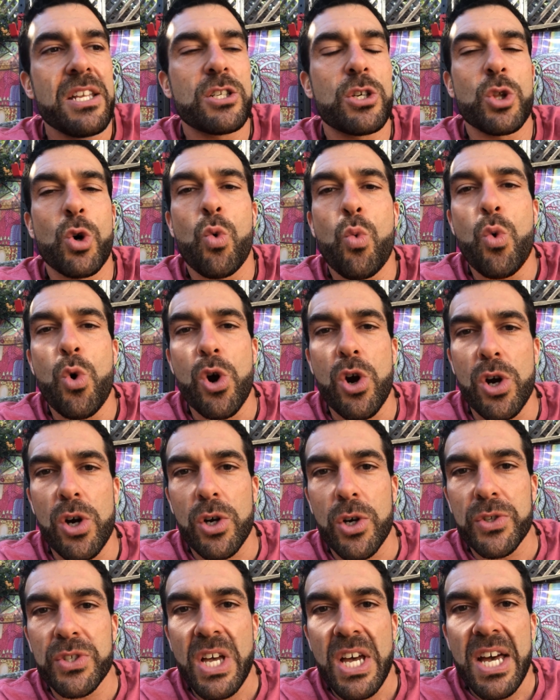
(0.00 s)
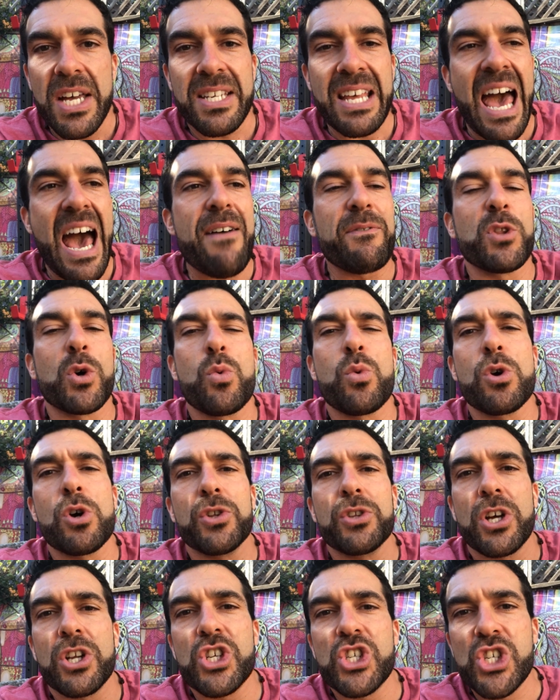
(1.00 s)
to the world, to have the
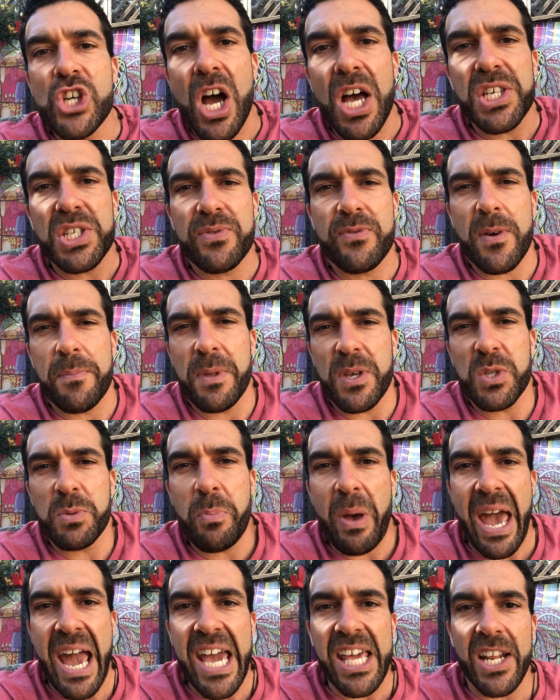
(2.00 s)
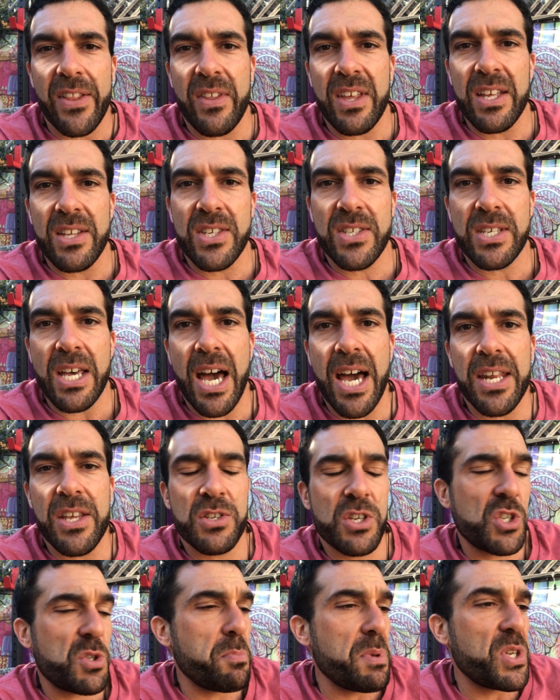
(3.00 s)
world adjust from this pain on the inside,
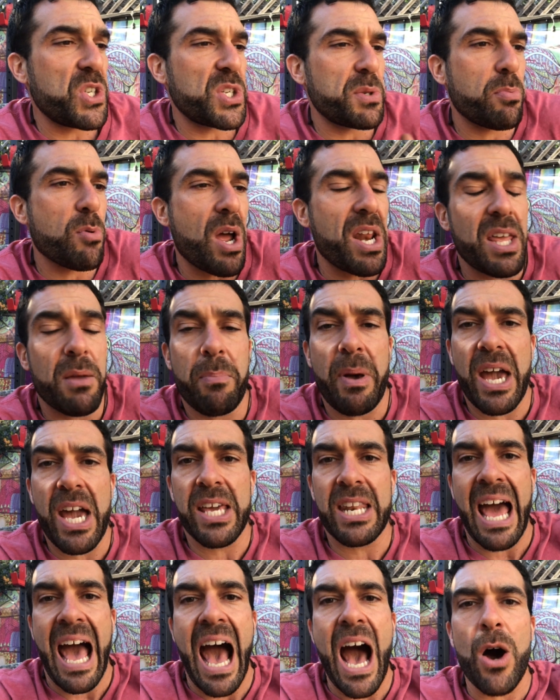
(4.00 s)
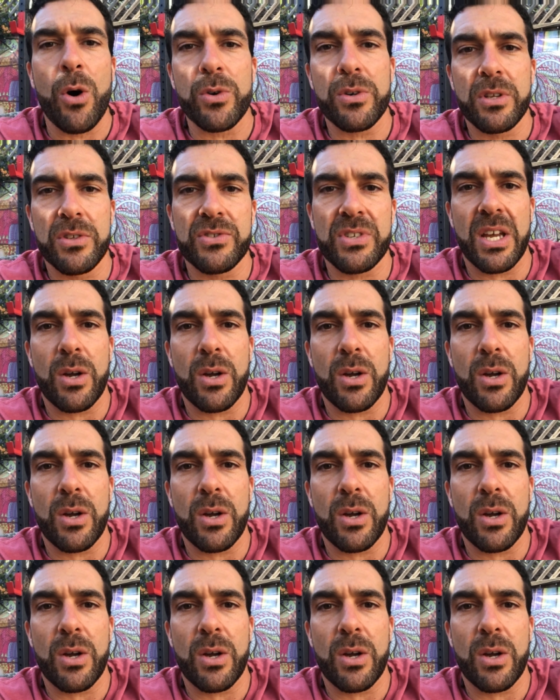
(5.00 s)
it's just me spreading pain out. It's